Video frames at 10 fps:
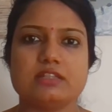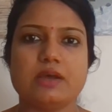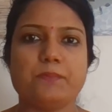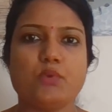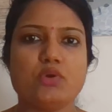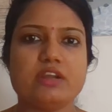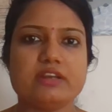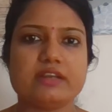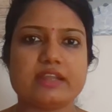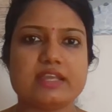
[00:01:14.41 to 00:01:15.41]
the
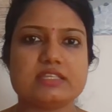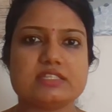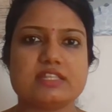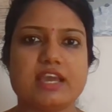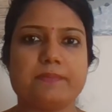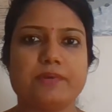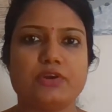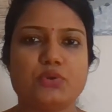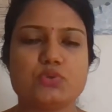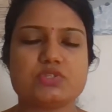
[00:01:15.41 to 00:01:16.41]
pollen grains they are
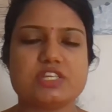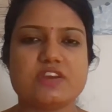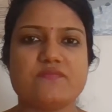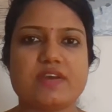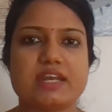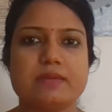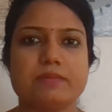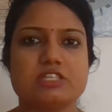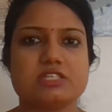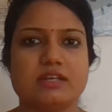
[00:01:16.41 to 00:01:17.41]
produced in very
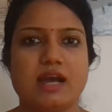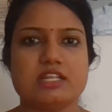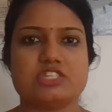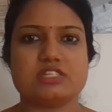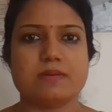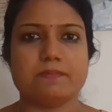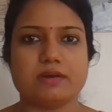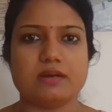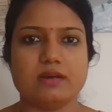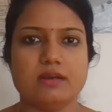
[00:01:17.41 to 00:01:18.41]
much large number.